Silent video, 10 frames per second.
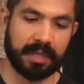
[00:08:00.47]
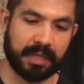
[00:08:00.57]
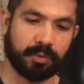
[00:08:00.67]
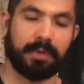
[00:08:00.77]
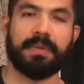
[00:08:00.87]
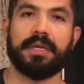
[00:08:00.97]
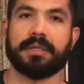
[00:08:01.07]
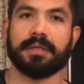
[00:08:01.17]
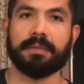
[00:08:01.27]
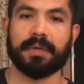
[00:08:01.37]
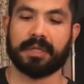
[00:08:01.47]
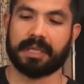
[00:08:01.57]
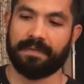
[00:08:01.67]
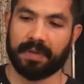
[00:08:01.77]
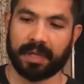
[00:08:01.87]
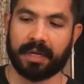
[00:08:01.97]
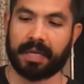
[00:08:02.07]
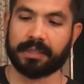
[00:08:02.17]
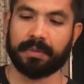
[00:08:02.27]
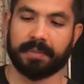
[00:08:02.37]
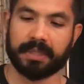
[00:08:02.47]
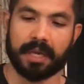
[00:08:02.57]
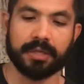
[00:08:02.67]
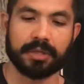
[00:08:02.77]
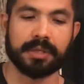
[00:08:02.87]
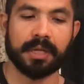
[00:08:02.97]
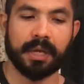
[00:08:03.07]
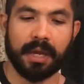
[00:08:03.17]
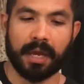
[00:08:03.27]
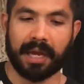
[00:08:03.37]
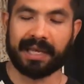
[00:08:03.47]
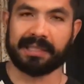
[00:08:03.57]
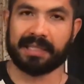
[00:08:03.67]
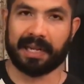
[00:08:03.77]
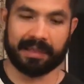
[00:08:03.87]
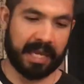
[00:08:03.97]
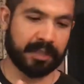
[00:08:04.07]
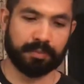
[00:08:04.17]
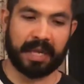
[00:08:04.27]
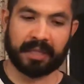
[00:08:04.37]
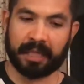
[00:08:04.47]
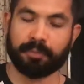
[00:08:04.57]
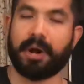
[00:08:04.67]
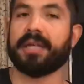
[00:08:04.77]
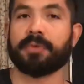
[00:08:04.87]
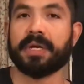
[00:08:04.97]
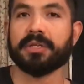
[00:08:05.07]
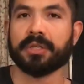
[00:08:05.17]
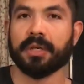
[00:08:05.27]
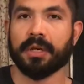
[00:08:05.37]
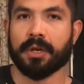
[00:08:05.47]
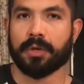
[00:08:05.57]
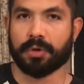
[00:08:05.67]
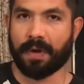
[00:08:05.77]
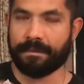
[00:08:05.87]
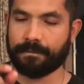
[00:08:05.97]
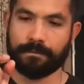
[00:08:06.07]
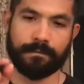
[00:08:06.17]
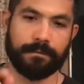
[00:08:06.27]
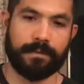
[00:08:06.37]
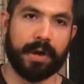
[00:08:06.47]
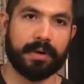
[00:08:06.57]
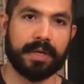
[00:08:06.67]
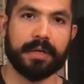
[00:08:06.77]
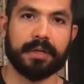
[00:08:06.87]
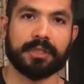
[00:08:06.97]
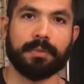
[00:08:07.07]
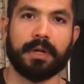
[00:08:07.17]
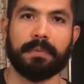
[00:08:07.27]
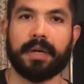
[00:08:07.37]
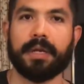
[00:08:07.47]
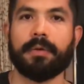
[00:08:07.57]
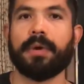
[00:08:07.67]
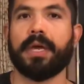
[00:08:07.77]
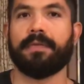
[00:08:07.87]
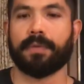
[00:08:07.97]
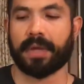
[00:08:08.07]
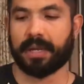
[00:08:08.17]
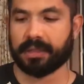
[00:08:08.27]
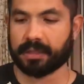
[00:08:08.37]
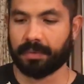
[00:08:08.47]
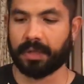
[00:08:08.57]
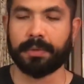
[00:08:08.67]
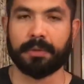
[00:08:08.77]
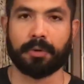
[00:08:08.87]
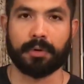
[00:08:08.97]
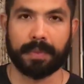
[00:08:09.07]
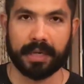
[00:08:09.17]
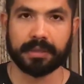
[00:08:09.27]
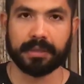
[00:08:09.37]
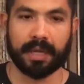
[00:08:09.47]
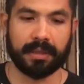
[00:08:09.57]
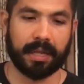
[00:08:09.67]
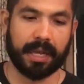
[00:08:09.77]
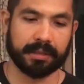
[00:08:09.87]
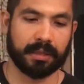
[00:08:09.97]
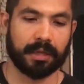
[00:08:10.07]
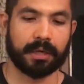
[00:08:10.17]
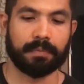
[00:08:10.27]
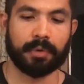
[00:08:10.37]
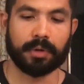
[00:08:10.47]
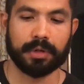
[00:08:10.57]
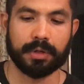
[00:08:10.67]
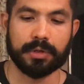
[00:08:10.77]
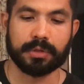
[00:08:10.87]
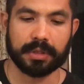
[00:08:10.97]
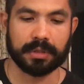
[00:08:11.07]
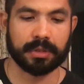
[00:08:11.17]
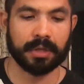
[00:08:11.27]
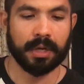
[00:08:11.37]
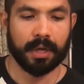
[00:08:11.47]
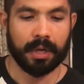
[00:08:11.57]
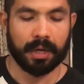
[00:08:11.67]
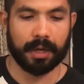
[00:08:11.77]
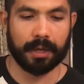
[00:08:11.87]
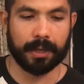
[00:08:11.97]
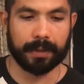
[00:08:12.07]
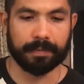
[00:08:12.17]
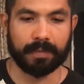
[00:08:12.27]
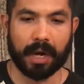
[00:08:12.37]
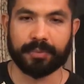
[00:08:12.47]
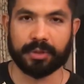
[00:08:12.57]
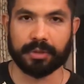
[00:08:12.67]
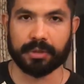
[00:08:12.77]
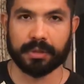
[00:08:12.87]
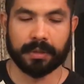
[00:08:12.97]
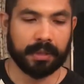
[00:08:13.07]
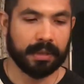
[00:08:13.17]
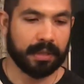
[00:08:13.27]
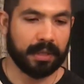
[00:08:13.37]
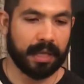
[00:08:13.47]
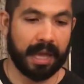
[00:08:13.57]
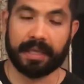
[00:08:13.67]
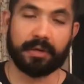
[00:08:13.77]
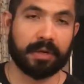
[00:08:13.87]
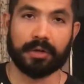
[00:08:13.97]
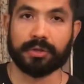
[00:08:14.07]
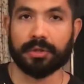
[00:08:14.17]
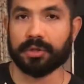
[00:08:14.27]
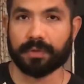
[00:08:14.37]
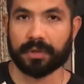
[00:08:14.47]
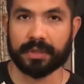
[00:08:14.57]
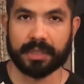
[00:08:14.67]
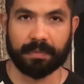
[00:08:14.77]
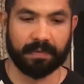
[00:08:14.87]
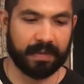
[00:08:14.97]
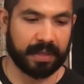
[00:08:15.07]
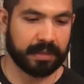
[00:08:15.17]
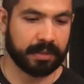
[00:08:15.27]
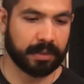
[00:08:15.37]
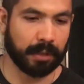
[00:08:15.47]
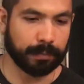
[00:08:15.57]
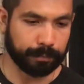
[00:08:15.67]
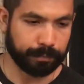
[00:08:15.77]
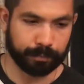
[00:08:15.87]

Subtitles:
this wouldn't be it, because I feel that it has some limitations. And like I said, at that price range, you're very small money away from getting something a little bit more robust and that has a lot of more usage options, and that you can also use for these type of events. So